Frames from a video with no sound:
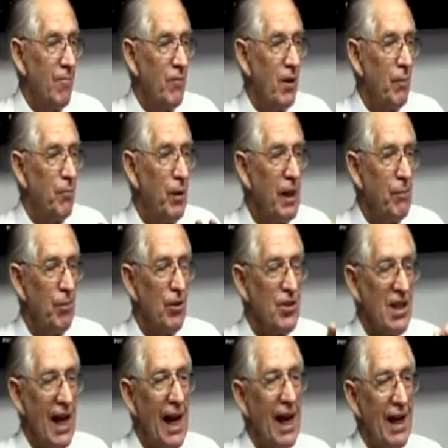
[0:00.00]
And the people
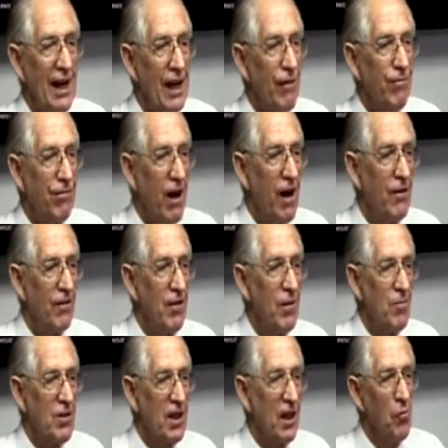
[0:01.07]
standing in front of
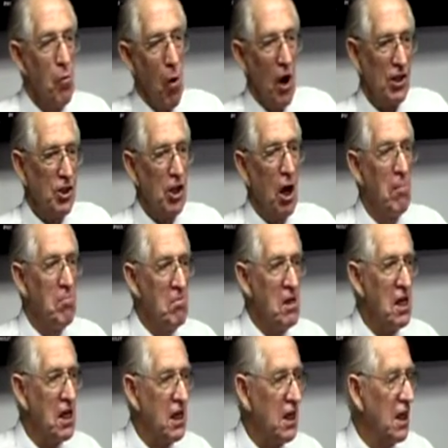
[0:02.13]
him said, what do you
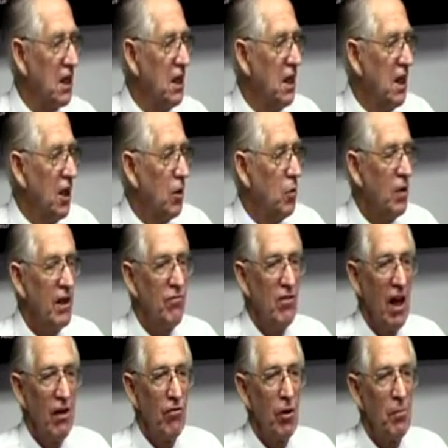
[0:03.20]
mean? We've
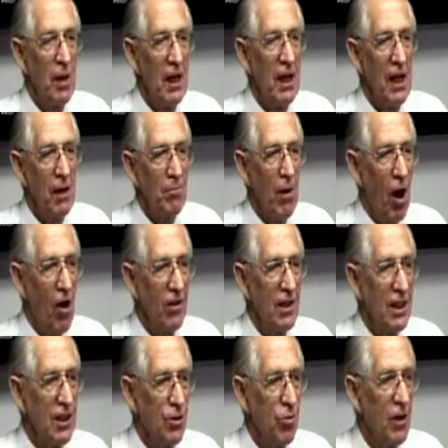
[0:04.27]
never been in
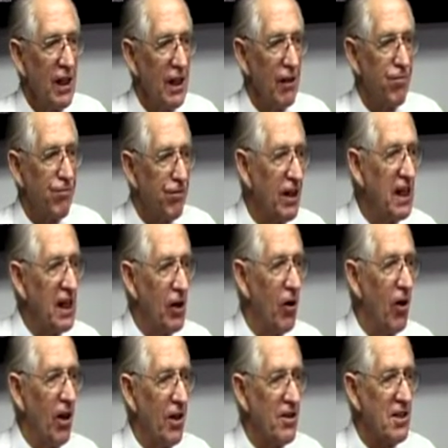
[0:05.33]
bondage. We're free
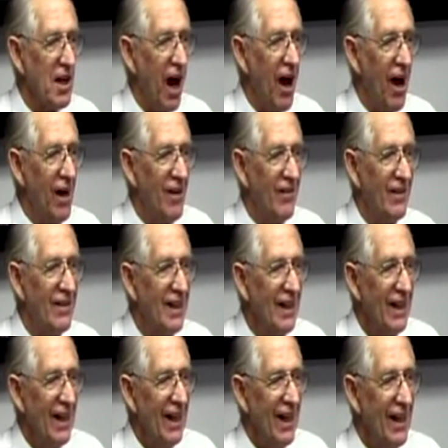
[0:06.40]
all the time.
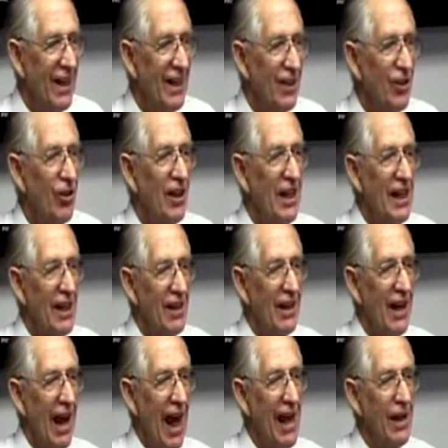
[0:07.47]
And then you could hear the
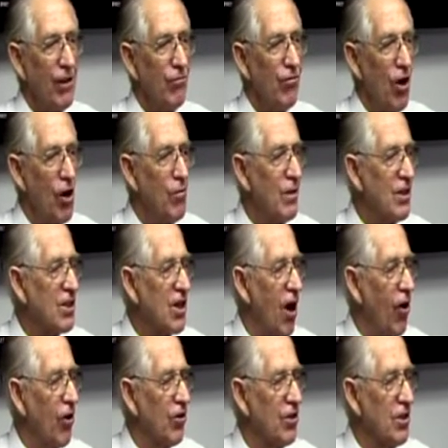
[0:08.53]
clank of Roman
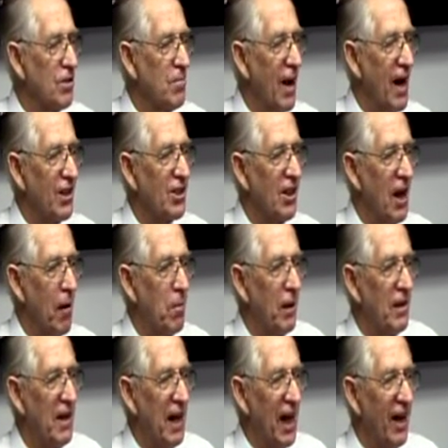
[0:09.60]
soldiers marching up
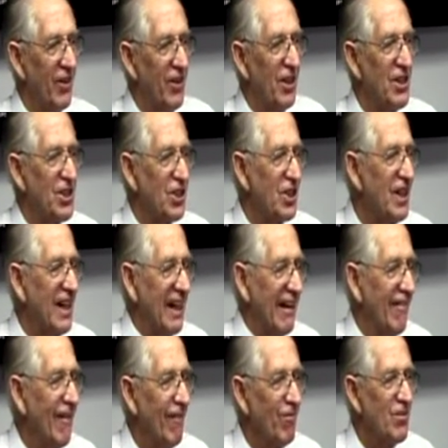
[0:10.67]
and down the
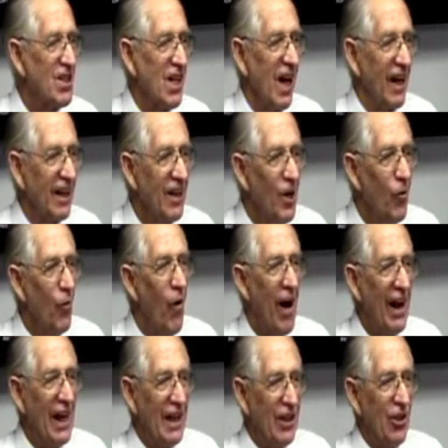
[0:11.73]
street. It's like,
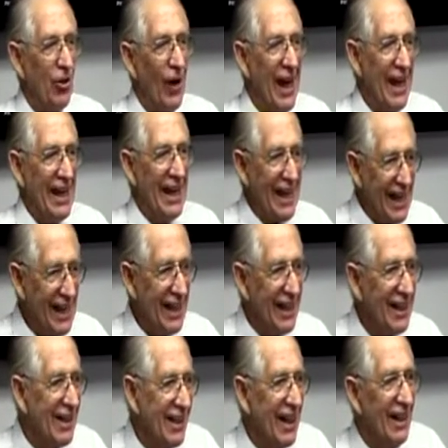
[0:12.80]
what are you, an
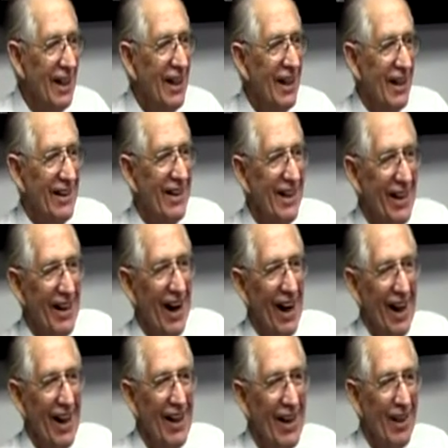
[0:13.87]
idiot?
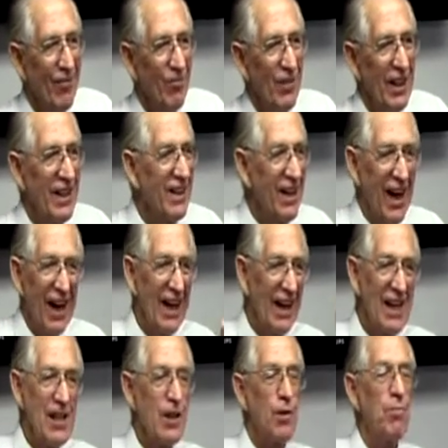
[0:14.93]
But I
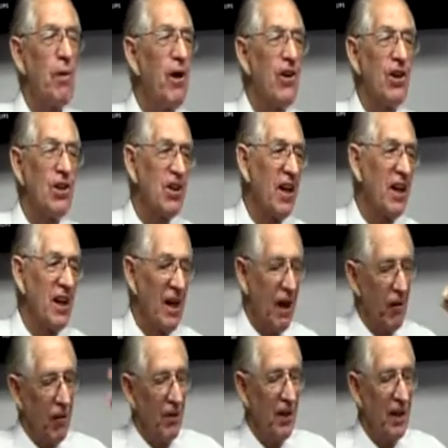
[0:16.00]
guess spiritually they
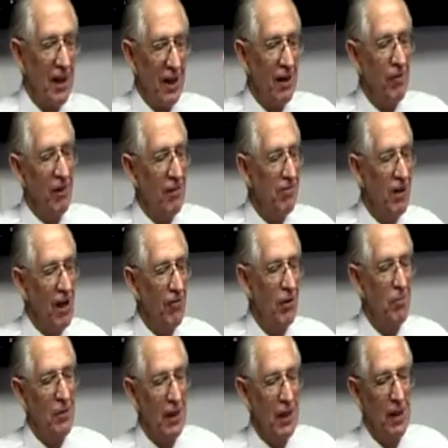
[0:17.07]
were thinking, we've never
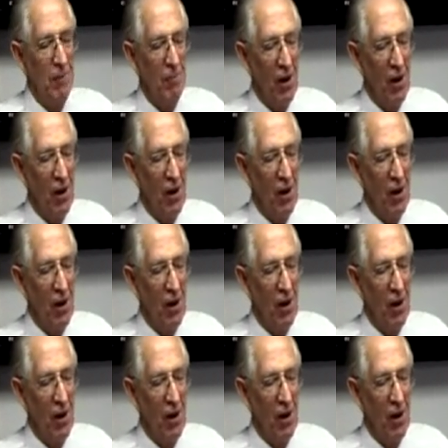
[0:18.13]
been in